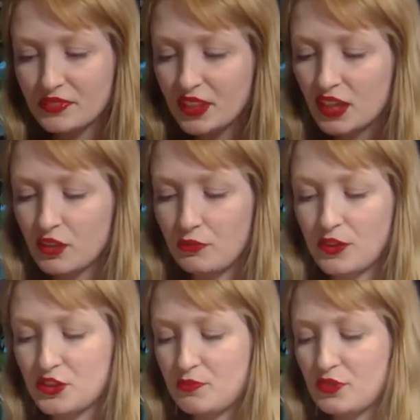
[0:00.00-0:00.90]
the
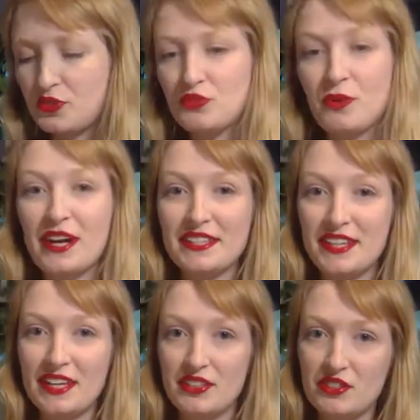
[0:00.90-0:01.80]
fish produce waste,
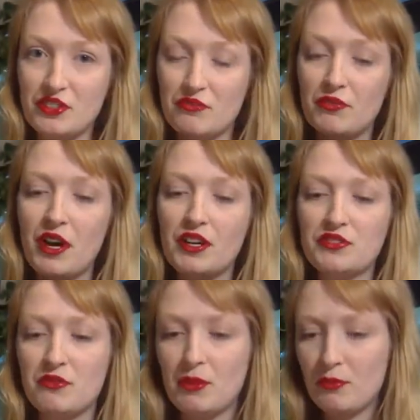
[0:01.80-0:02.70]
it converts
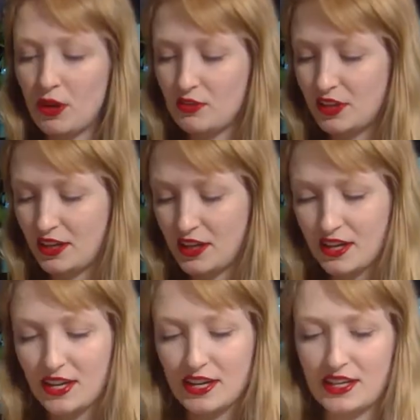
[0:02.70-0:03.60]
from ammonia
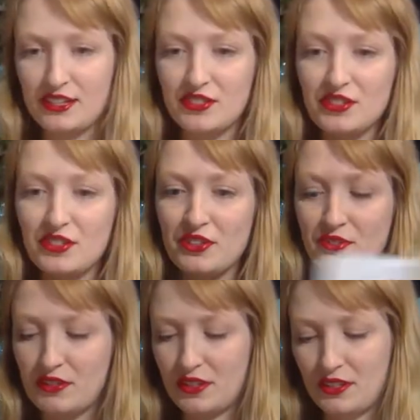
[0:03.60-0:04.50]
into
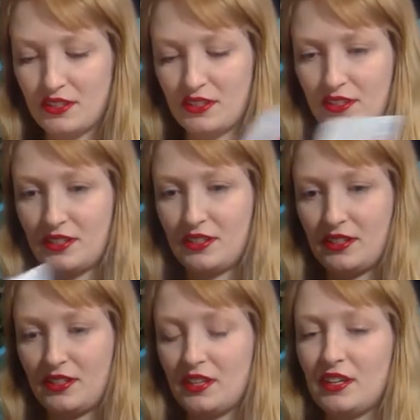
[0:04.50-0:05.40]

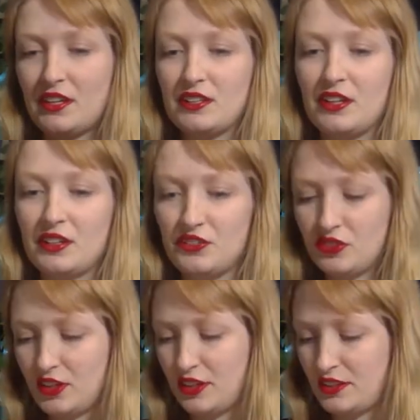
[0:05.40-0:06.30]

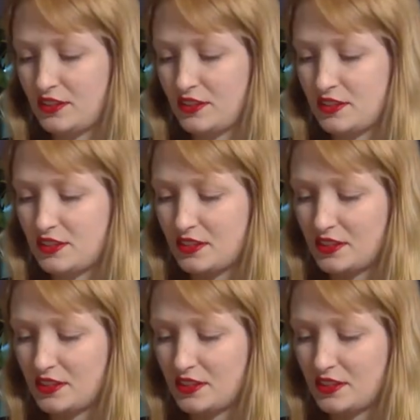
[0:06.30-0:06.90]
nitrites.